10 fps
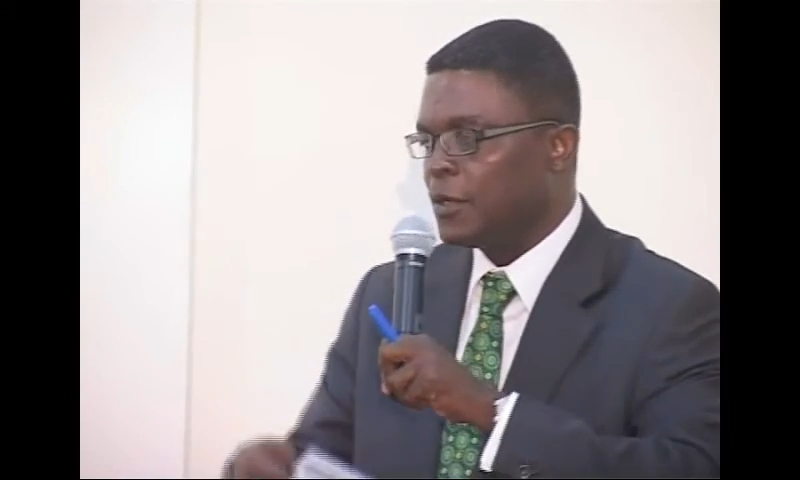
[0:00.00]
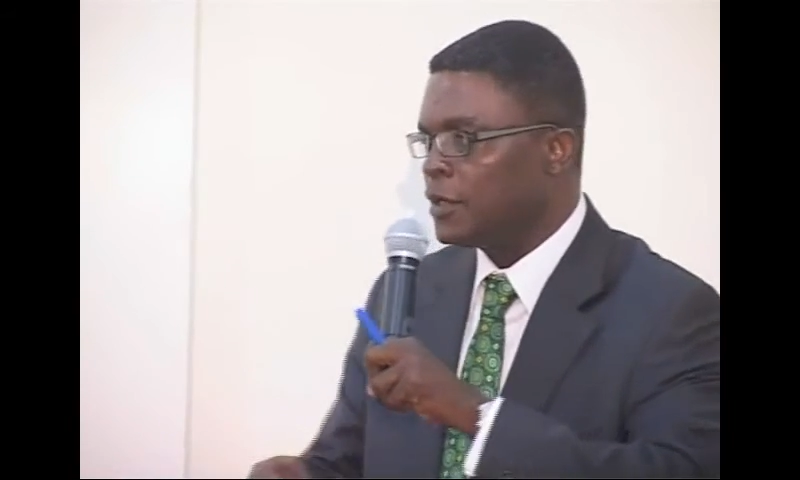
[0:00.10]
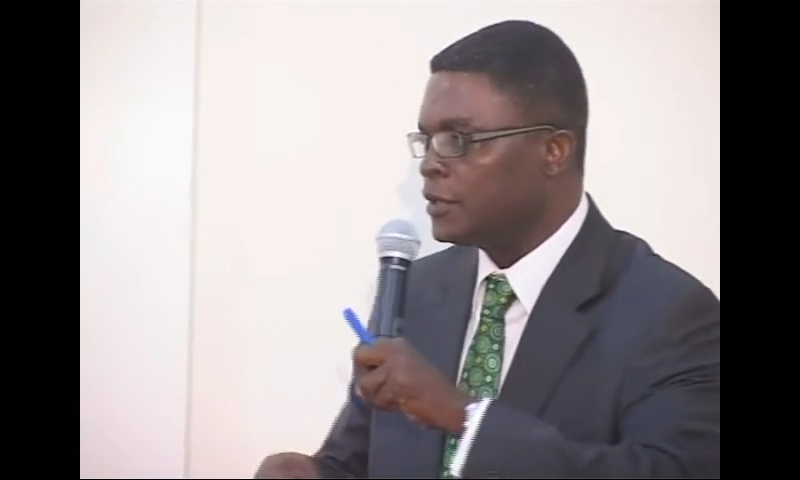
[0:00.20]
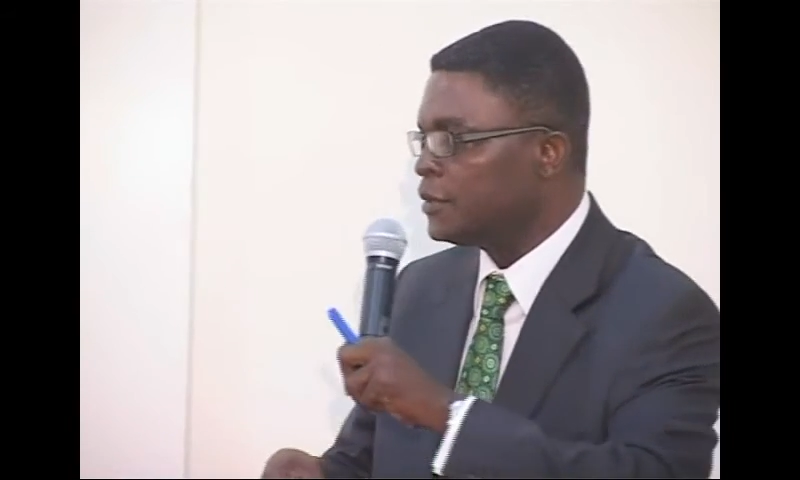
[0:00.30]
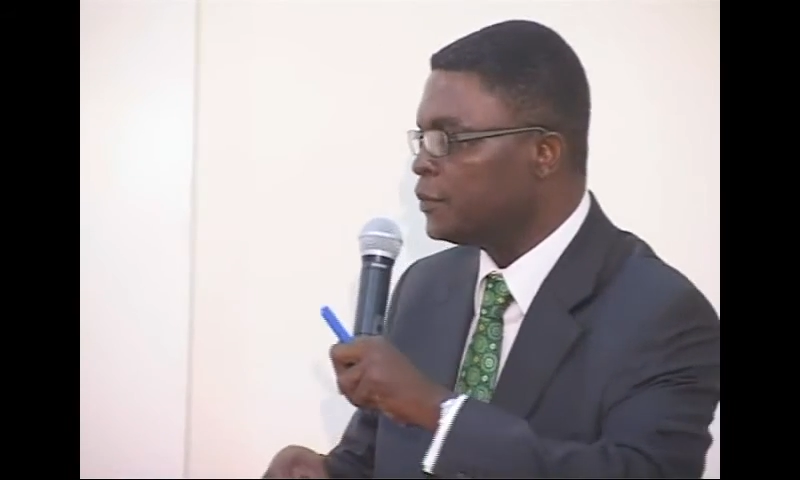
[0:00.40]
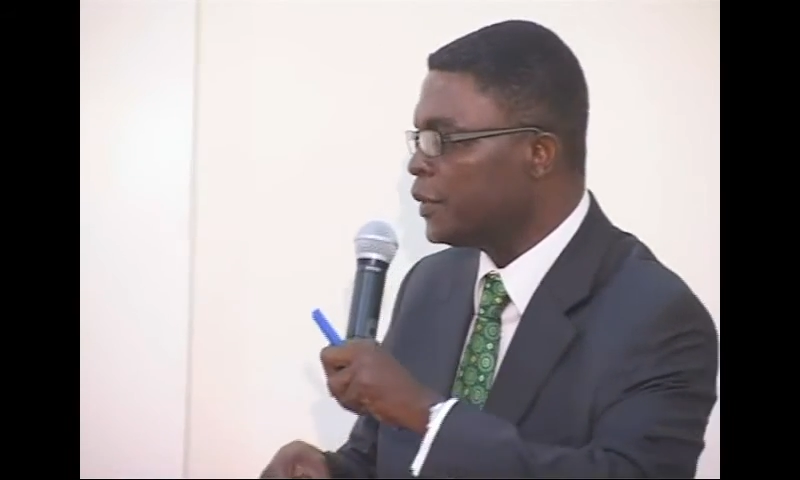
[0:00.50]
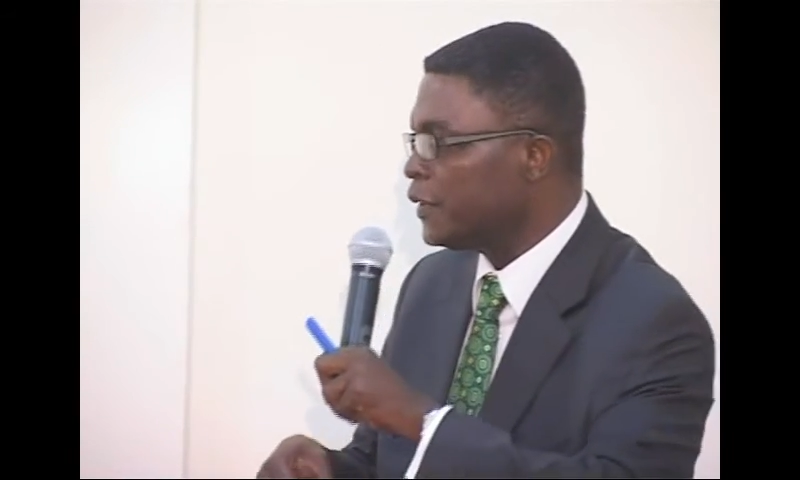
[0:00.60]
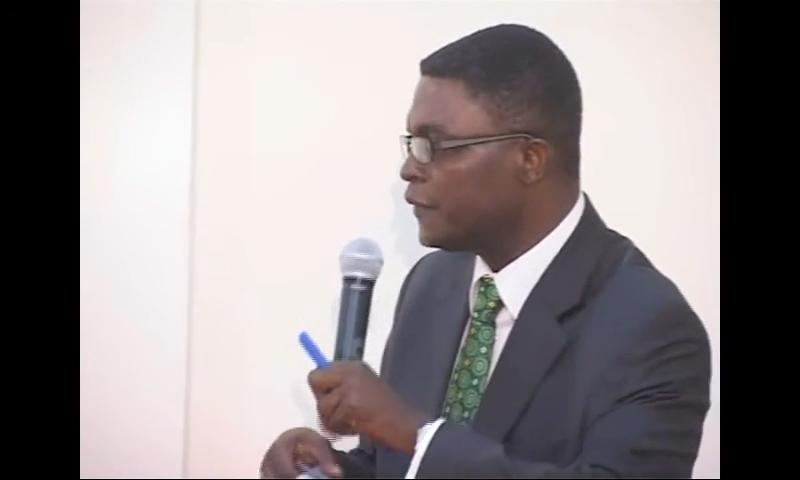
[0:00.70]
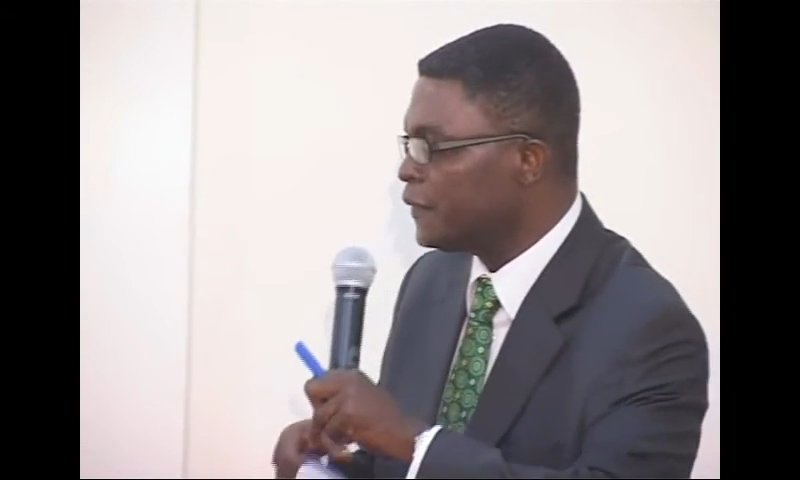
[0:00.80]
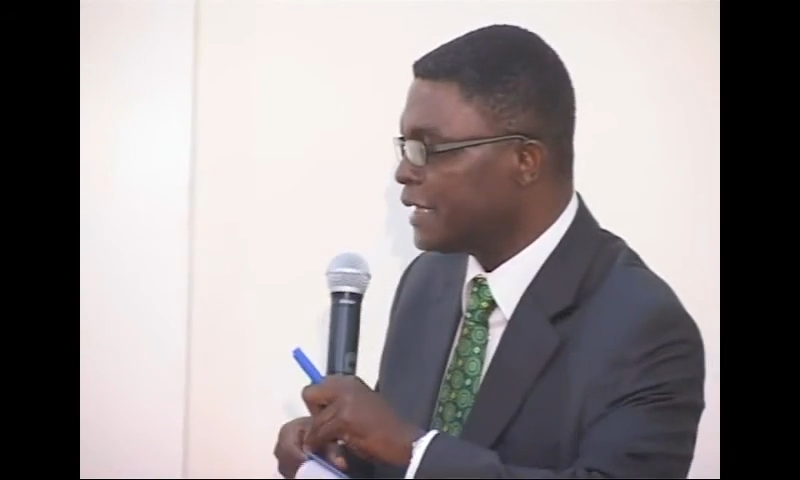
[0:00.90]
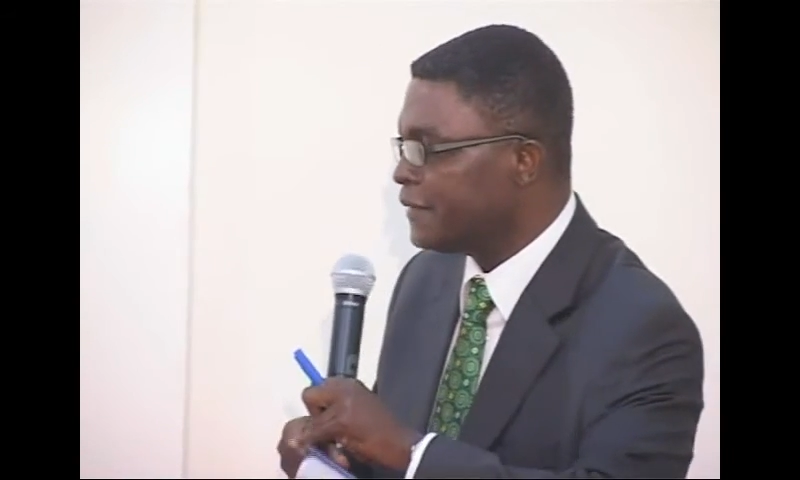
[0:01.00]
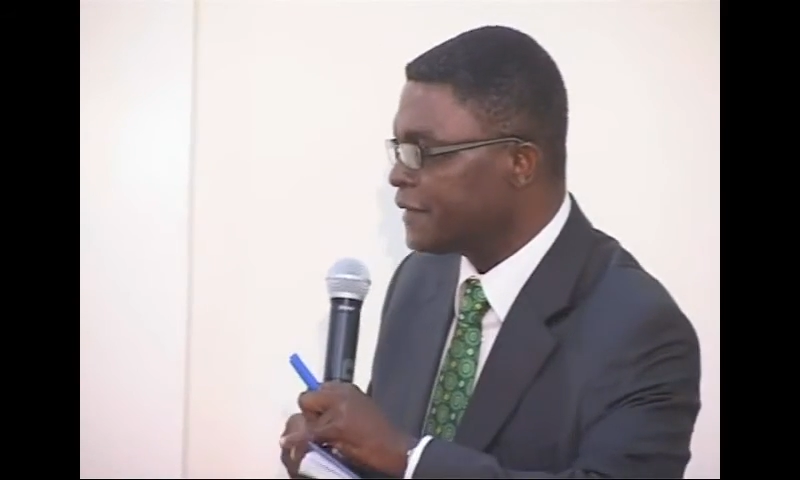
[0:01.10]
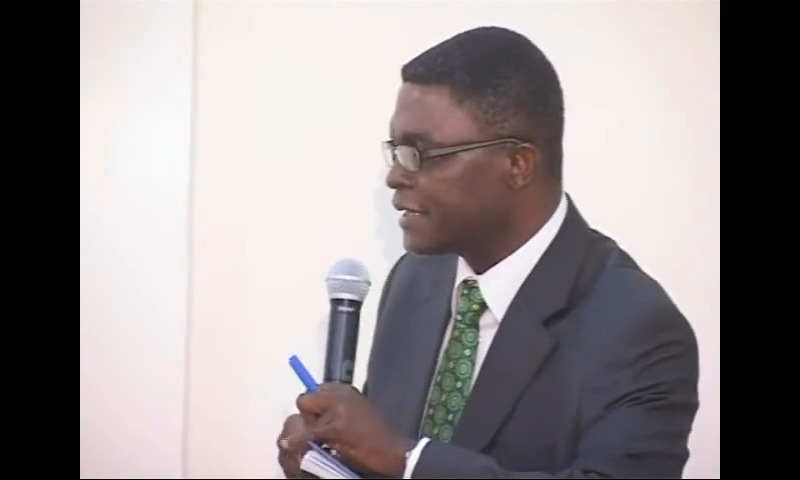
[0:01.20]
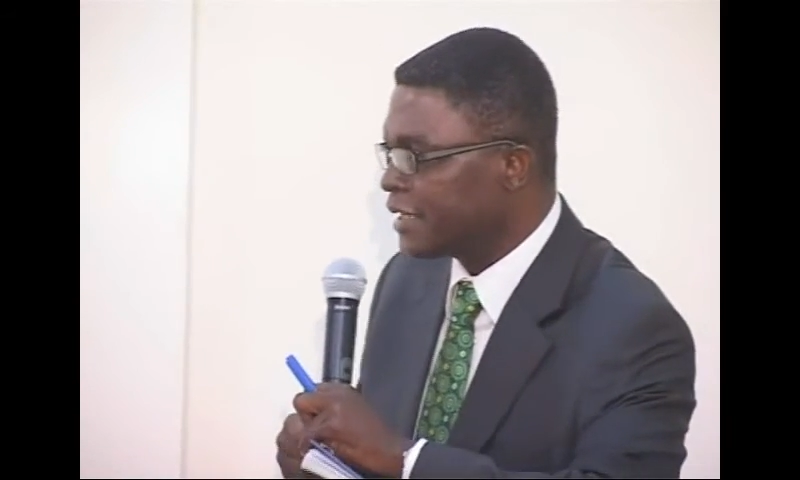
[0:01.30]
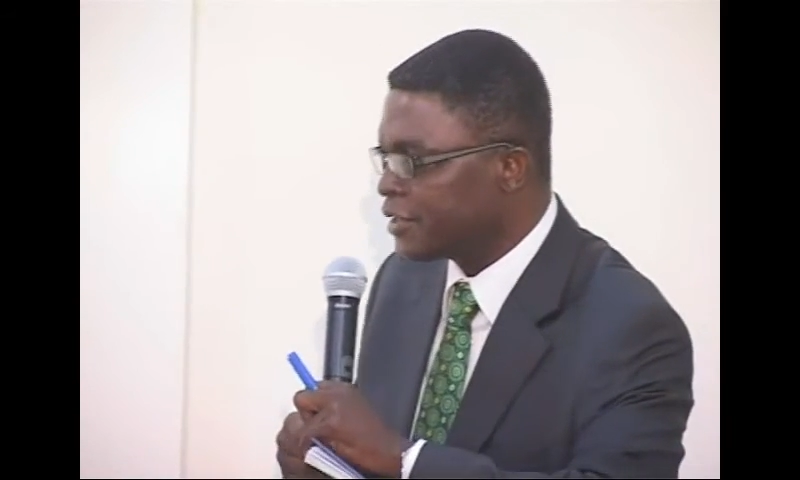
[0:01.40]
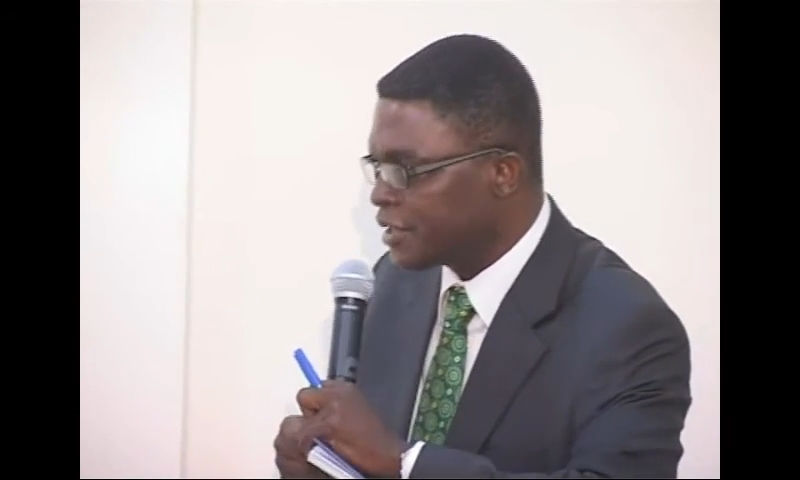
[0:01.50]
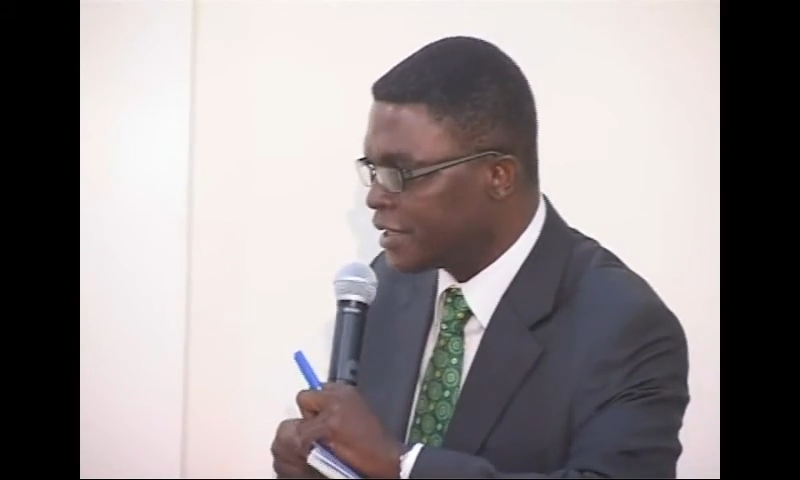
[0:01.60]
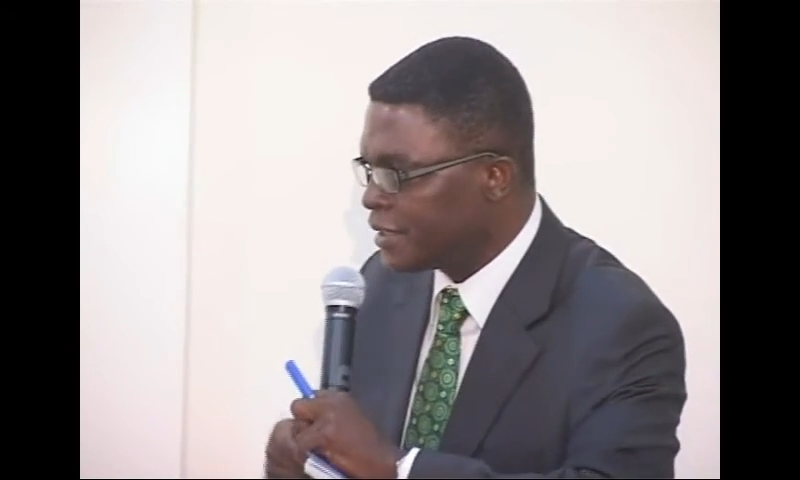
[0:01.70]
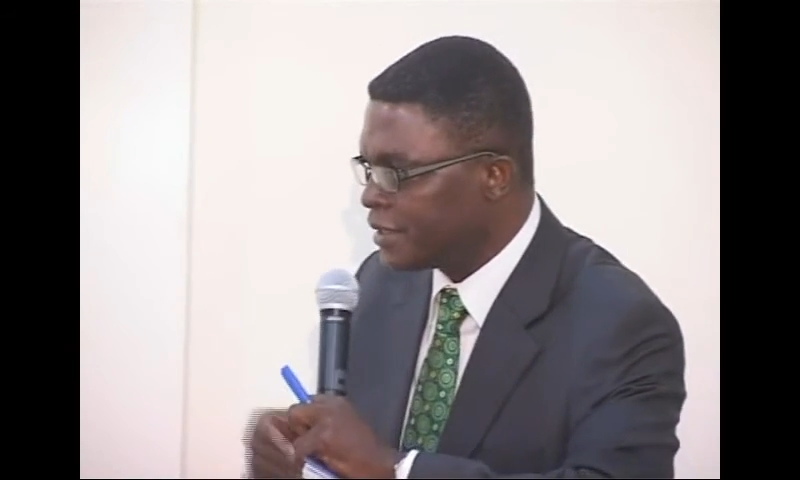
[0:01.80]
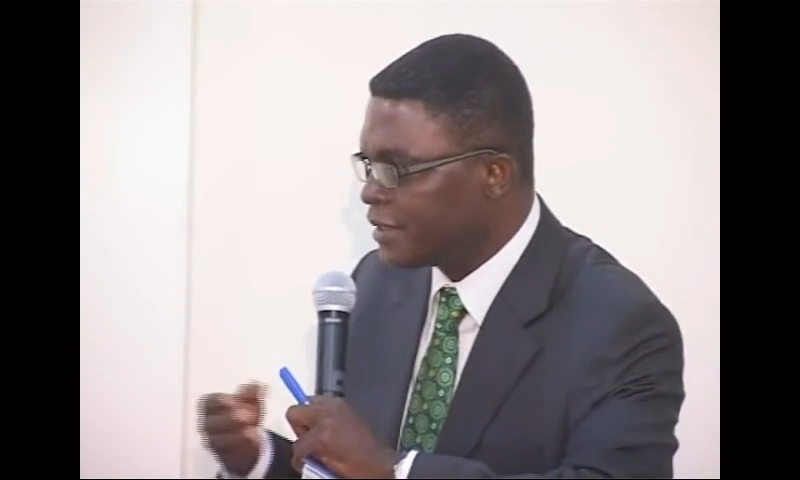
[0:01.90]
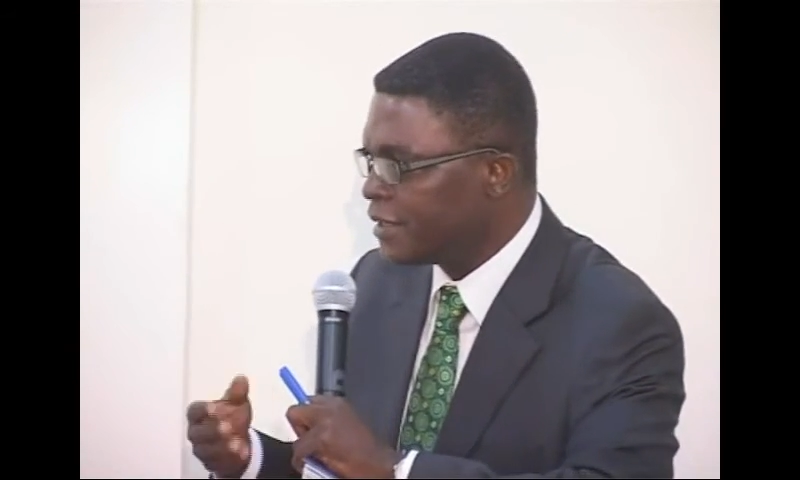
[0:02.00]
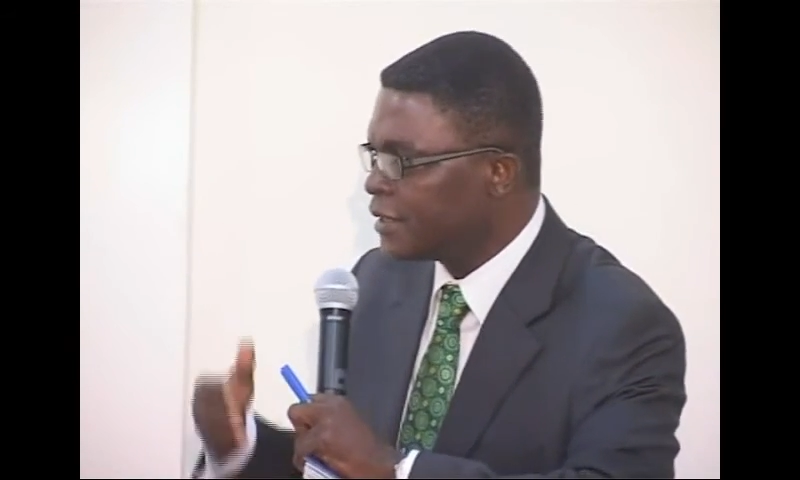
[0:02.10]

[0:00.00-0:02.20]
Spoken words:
on both verification,